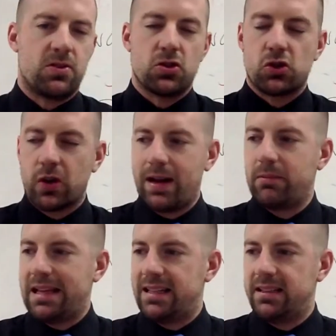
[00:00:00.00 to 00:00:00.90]

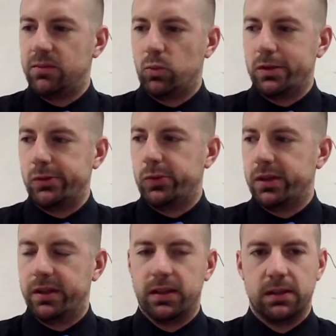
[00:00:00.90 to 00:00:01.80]
Describe Latin in one
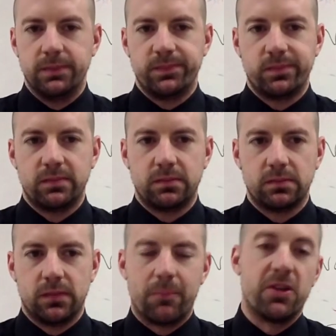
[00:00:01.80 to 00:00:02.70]
word, huh?
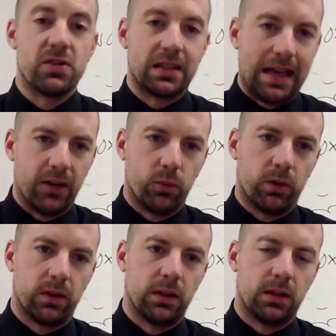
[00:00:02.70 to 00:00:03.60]
I'm gonna use a Latin
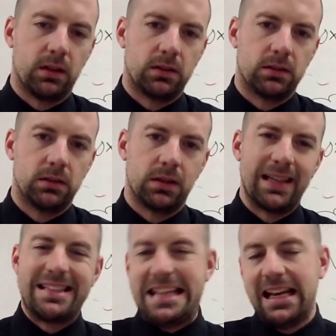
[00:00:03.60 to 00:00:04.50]
word.
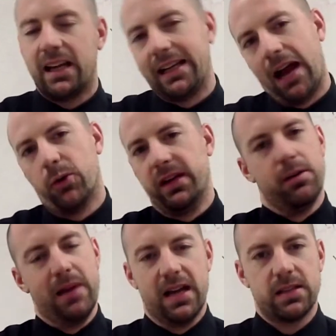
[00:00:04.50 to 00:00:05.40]
Latina
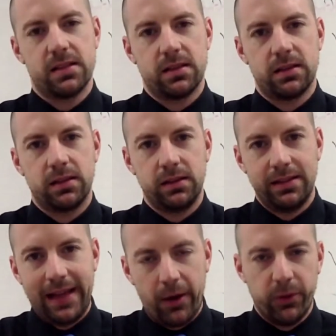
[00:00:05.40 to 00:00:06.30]
gaudium est.
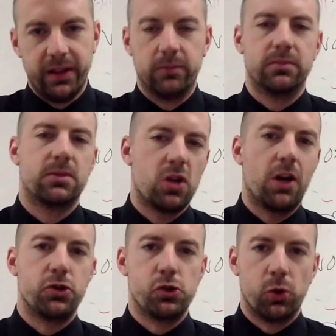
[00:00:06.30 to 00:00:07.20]
Gaudium
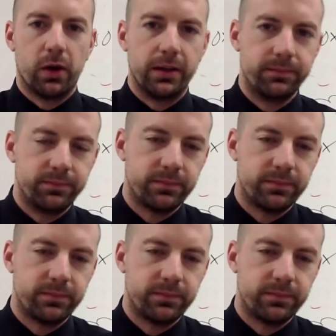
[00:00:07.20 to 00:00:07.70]
a joy.